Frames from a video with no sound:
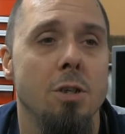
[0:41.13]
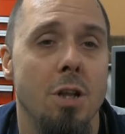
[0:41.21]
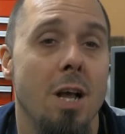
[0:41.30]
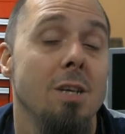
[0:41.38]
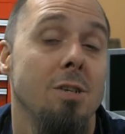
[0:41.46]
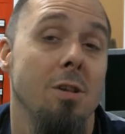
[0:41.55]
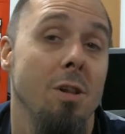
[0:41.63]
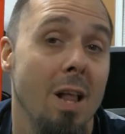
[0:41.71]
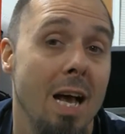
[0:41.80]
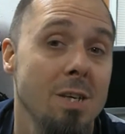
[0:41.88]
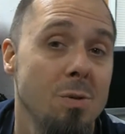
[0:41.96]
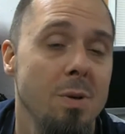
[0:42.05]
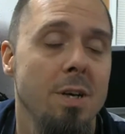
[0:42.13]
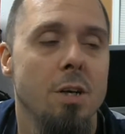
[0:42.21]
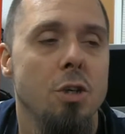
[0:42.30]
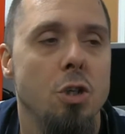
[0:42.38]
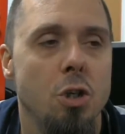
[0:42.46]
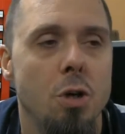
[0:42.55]
July, so the last week
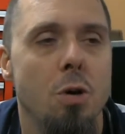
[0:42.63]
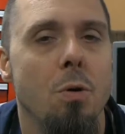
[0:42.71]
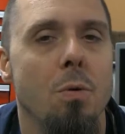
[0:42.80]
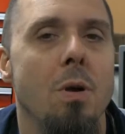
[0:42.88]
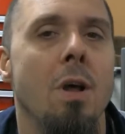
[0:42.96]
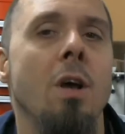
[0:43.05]
of June.